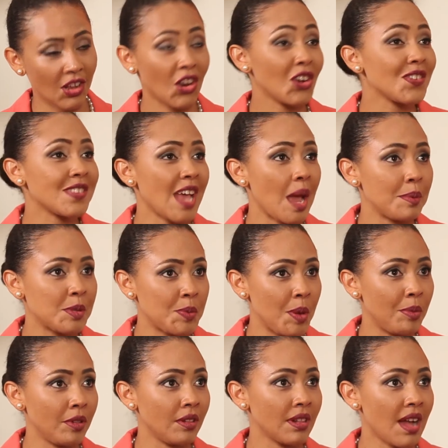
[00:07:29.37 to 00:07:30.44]
A lot of times
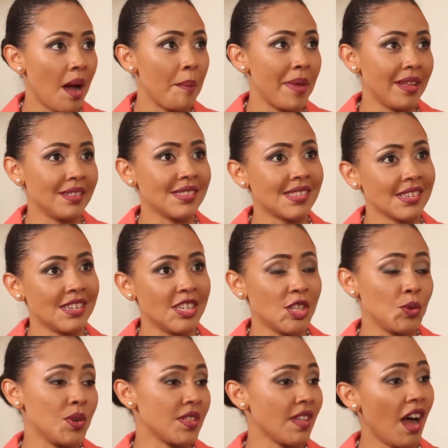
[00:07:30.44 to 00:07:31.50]
people come in to
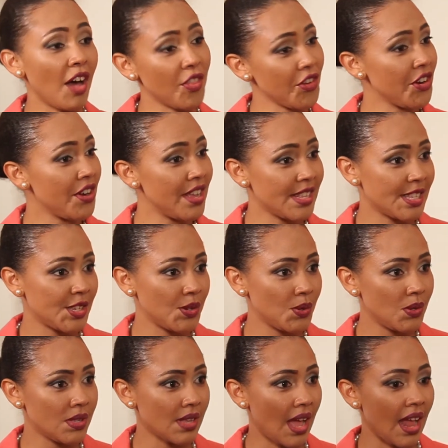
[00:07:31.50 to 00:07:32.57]
deal with other
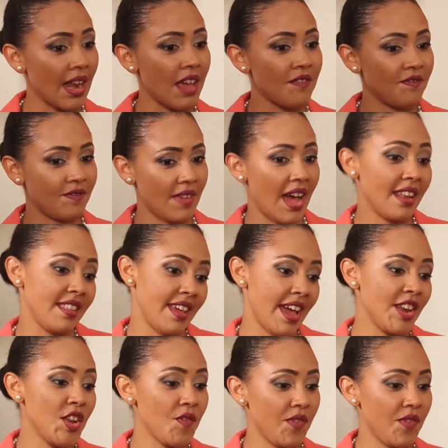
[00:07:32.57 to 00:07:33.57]
issues, and at the end